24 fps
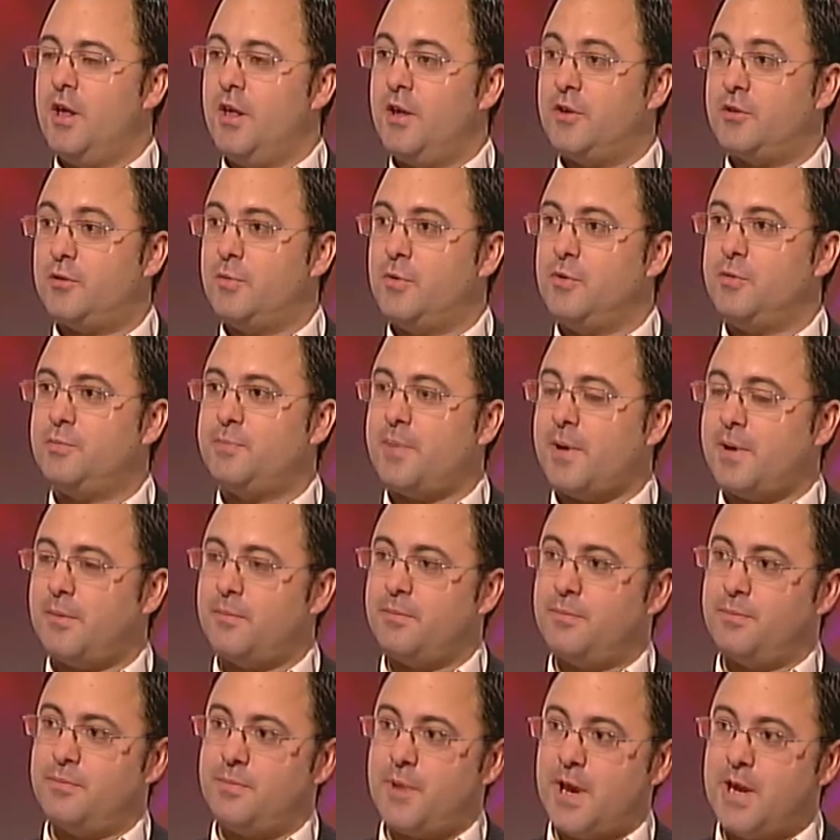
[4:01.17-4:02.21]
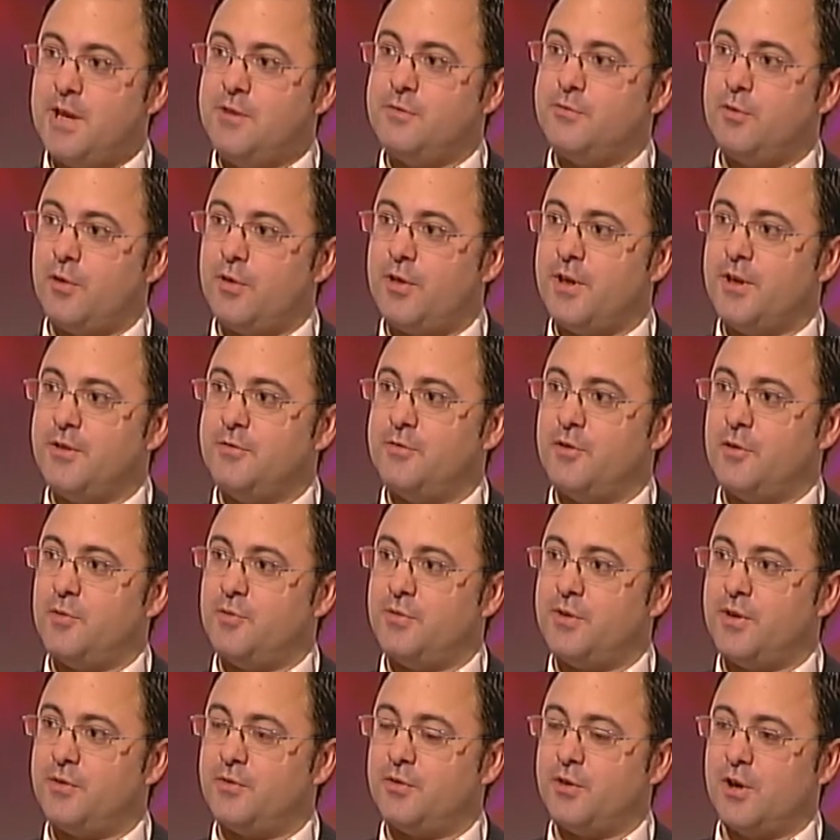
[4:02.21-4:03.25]
That's the most painful thing for them
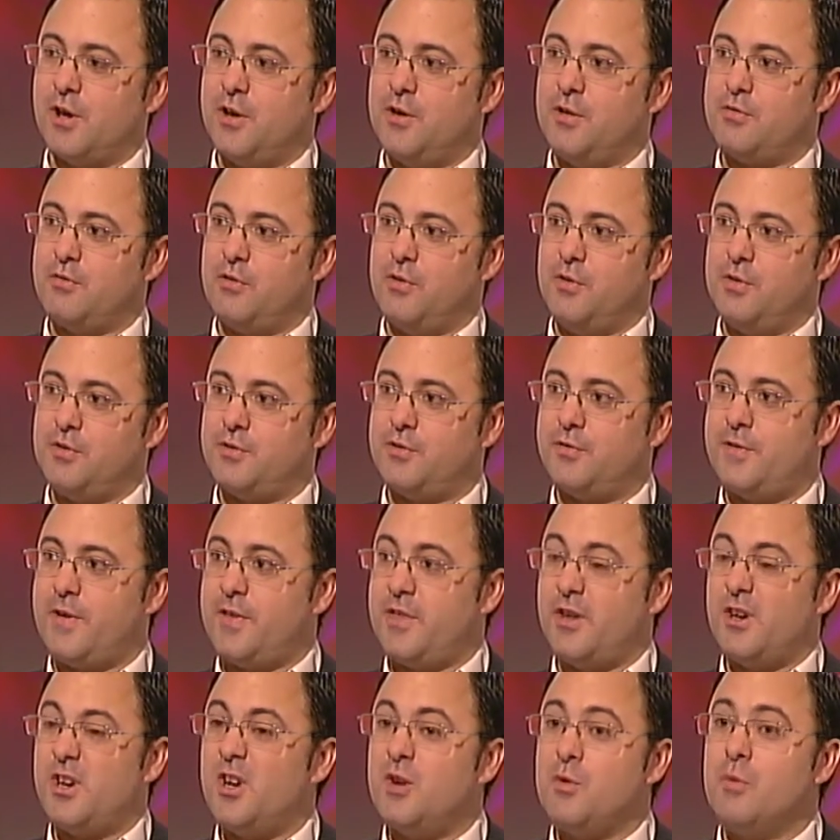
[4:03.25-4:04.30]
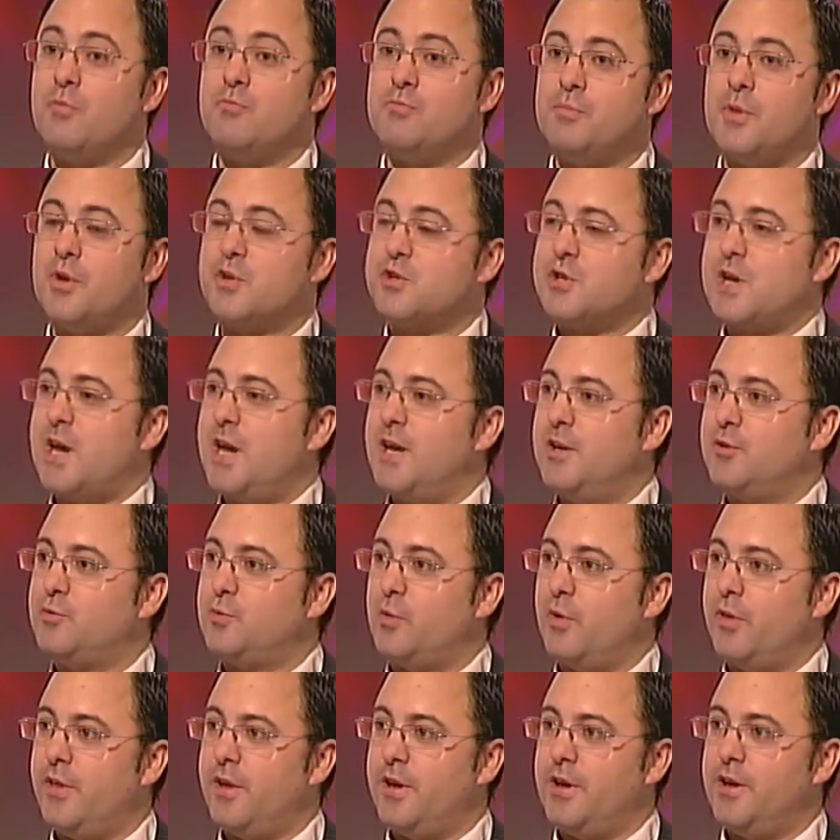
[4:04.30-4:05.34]
to have to go through, is the fact that no one much cares
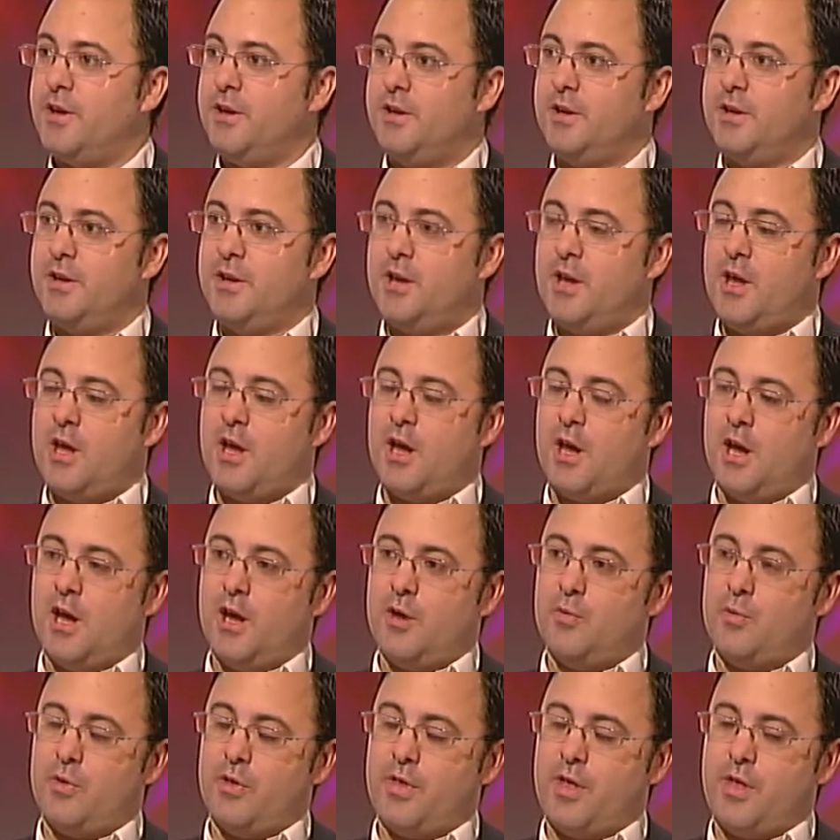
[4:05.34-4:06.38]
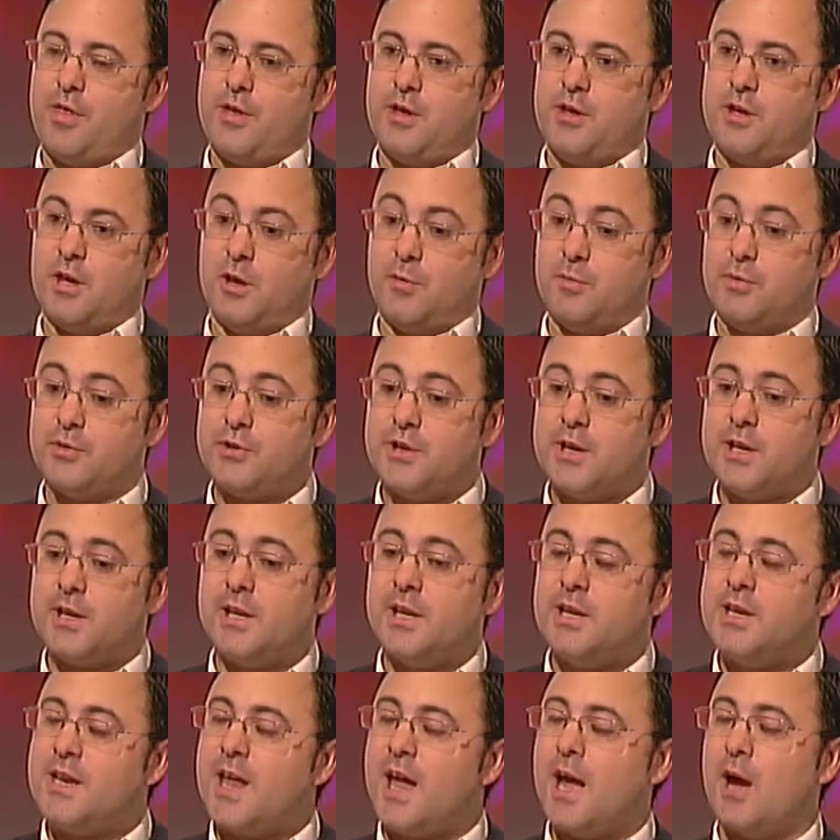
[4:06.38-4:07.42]
what they're thinking,
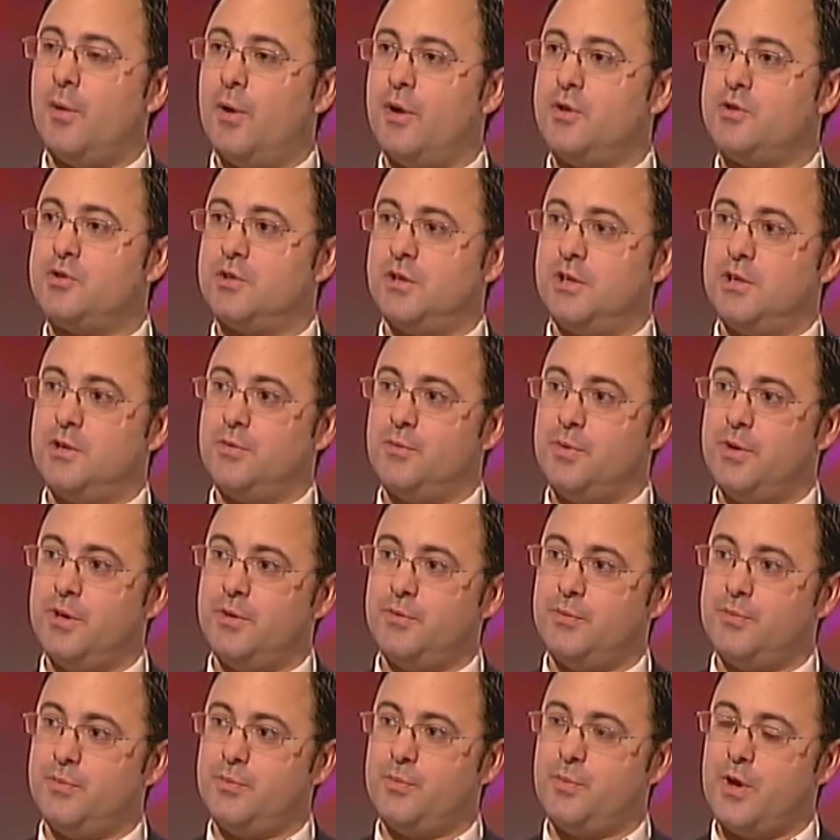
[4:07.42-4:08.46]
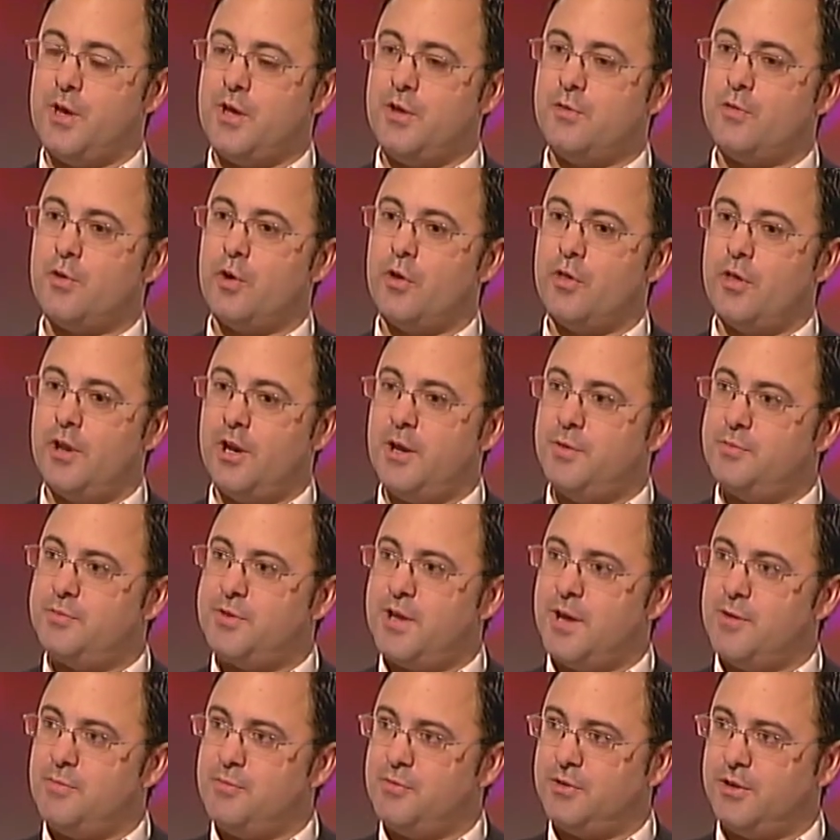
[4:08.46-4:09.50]
particularly now, actually, where you've got the Lib
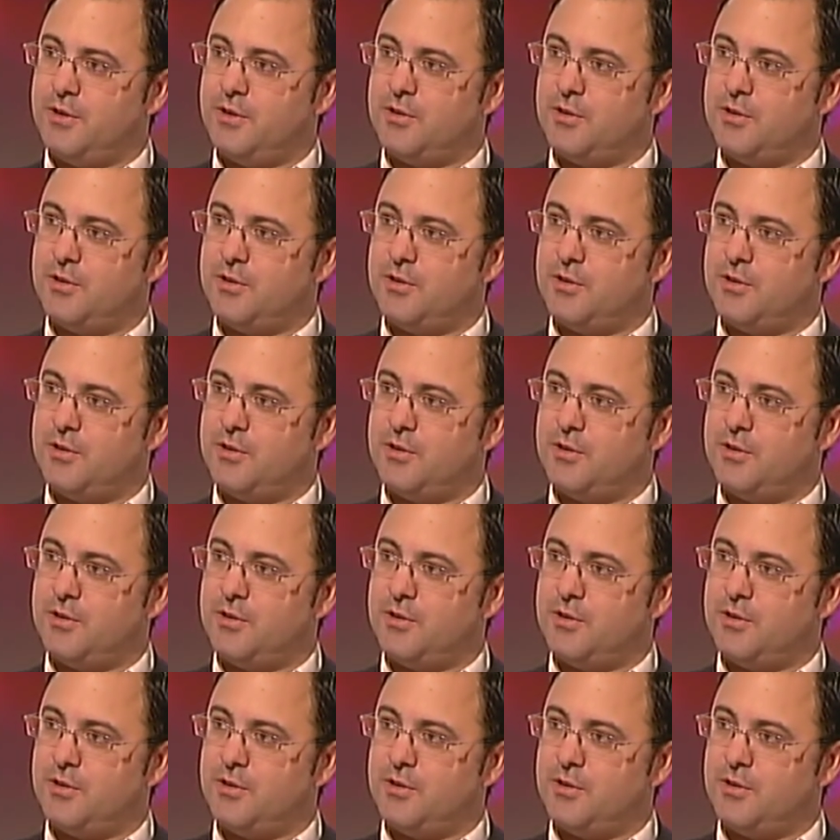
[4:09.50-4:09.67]
Dems